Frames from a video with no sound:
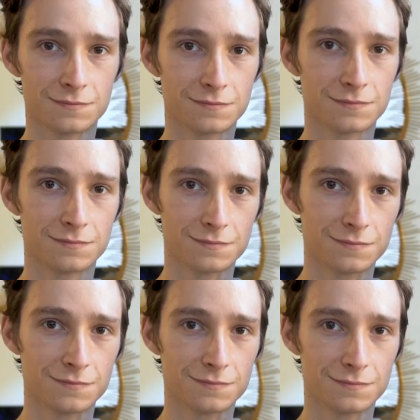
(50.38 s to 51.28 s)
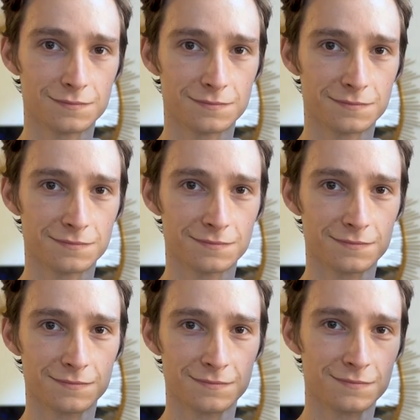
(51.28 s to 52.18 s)

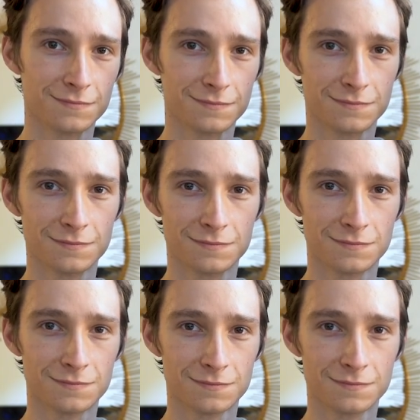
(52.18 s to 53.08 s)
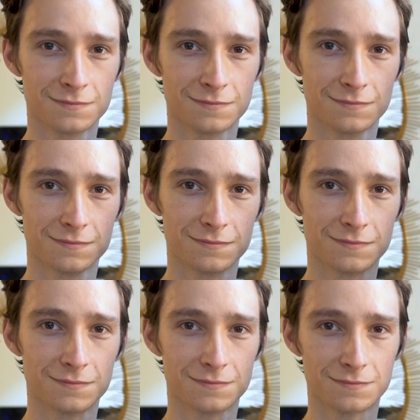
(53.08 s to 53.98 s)

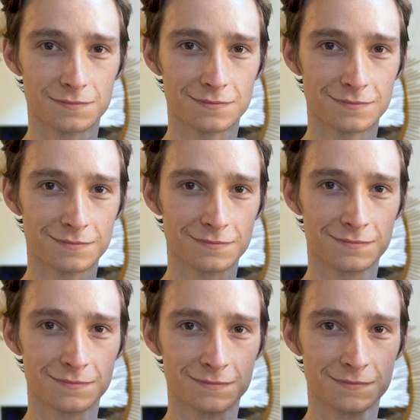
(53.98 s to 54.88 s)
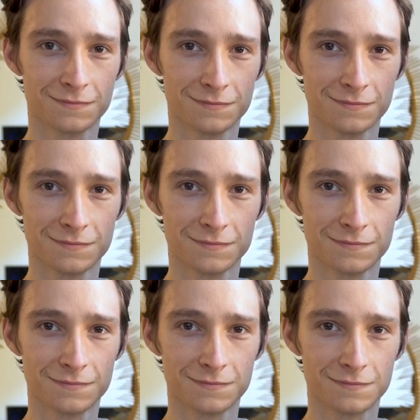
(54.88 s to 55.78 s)

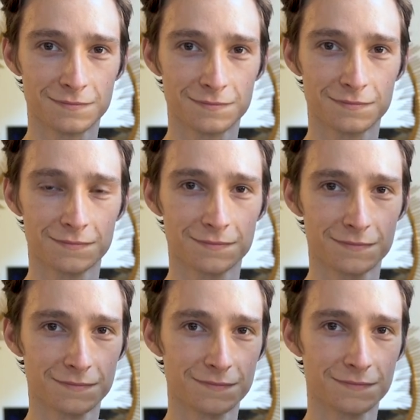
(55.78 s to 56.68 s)
[no speech]